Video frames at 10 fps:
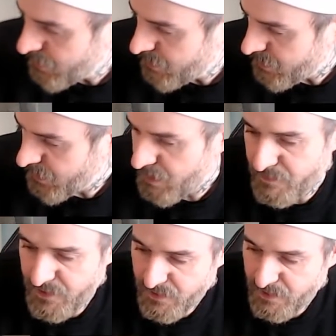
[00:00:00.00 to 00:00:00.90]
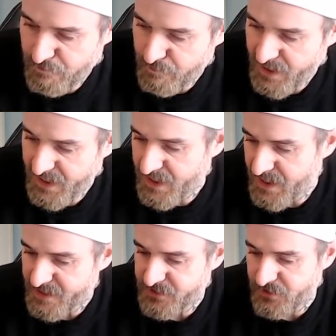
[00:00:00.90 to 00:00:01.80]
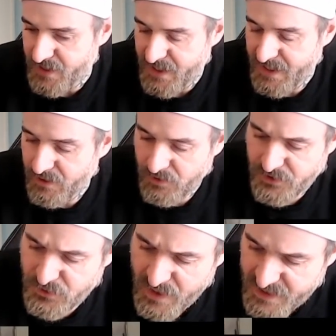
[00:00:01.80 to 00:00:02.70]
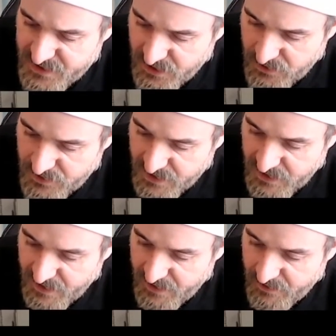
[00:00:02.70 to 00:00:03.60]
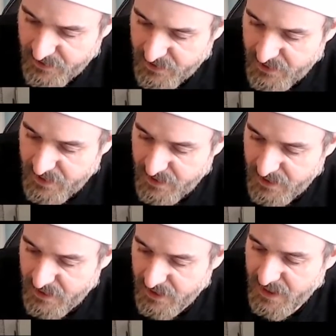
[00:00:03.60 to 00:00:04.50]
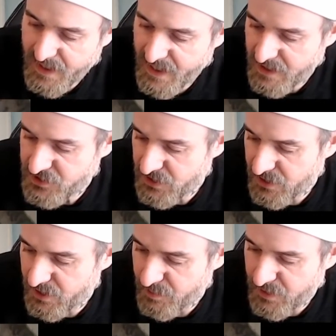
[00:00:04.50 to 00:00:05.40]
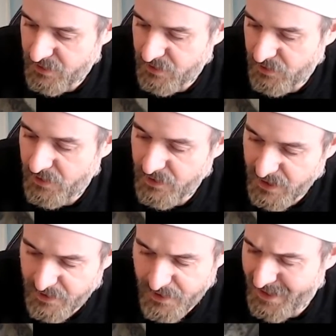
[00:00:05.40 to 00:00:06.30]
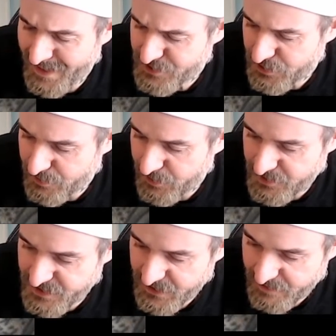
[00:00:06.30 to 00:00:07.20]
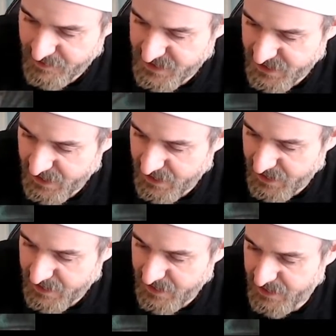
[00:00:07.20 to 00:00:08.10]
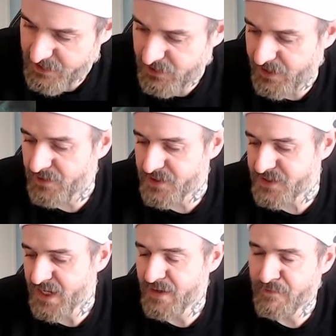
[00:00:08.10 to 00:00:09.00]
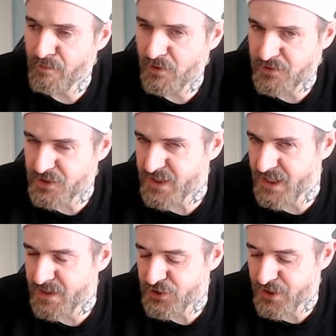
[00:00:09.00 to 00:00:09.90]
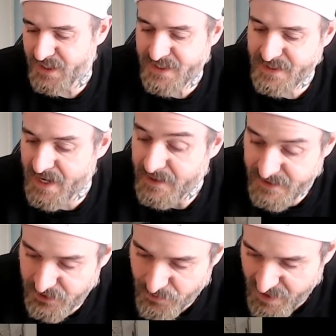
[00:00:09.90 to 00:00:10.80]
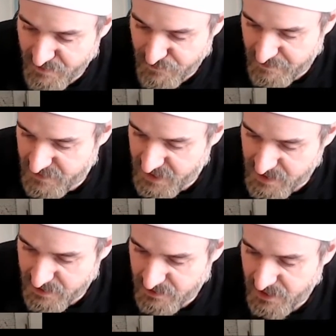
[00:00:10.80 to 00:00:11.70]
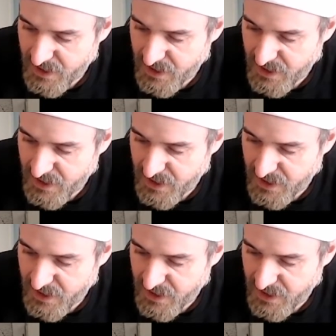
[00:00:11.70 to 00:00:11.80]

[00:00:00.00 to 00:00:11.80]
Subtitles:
the governor of Maine yesterday, or 2 days ago, declared a national not a national emergency, obviously. They declared the state of emergency should extend till May 15th, and